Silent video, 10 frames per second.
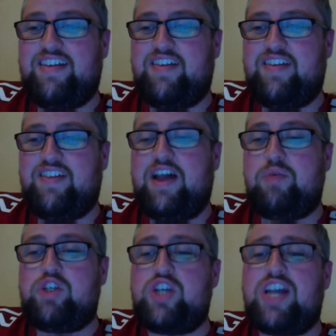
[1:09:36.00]
Nah, we
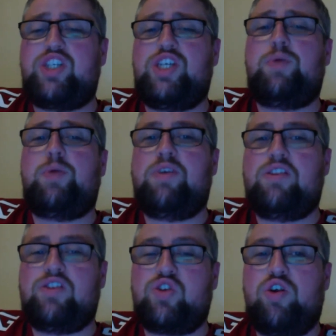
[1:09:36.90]
shag sheep up here in
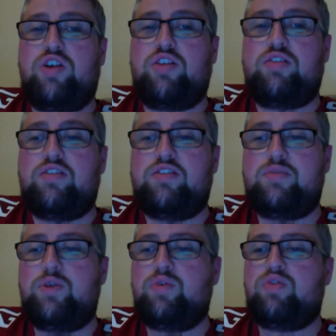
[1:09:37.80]
Scotland. We
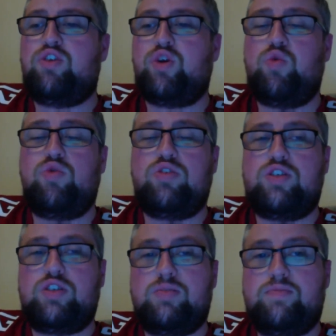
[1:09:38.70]
don't do the goats.
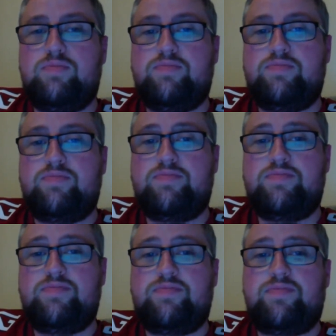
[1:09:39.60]

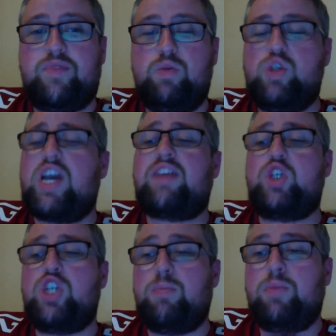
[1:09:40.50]
We shag the
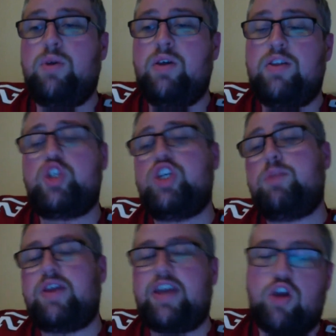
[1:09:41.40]
sheep. The sheep that
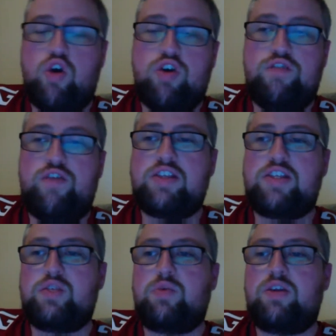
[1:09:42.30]
get caught in the fins is
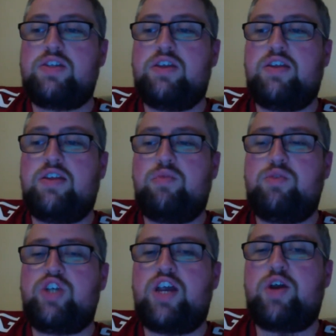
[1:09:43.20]
the ones that we
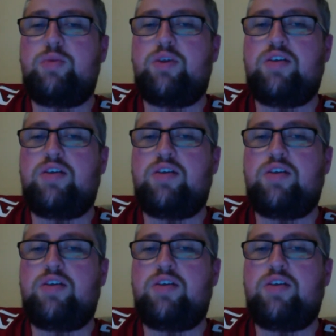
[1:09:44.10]
shag up here.